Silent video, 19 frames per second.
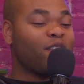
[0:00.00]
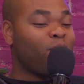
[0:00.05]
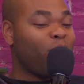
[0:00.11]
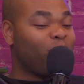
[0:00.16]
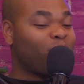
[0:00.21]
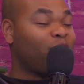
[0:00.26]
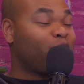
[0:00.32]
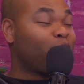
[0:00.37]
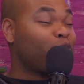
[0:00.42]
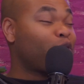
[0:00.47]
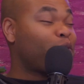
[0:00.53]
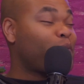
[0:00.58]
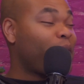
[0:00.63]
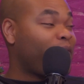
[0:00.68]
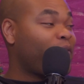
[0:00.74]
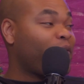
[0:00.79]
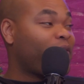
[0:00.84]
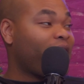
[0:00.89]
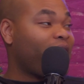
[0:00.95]
is the most
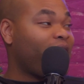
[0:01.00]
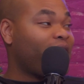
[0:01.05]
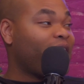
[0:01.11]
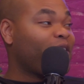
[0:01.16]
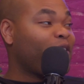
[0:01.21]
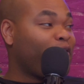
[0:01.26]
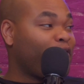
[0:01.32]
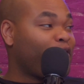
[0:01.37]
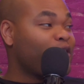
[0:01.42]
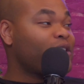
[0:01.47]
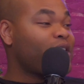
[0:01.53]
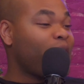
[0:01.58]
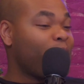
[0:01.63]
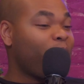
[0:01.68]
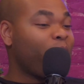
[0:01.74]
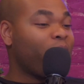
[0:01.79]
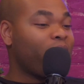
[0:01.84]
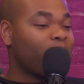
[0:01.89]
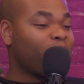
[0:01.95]
disrespectful thing I did. The first
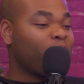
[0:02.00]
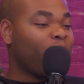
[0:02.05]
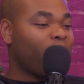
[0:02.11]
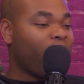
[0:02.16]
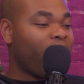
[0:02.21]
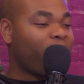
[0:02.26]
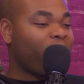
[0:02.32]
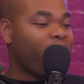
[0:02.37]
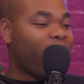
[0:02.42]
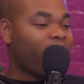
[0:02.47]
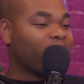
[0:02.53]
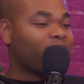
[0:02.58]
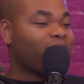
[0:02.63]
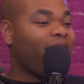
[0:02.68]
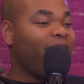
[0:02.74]
time I went into a Waffle House,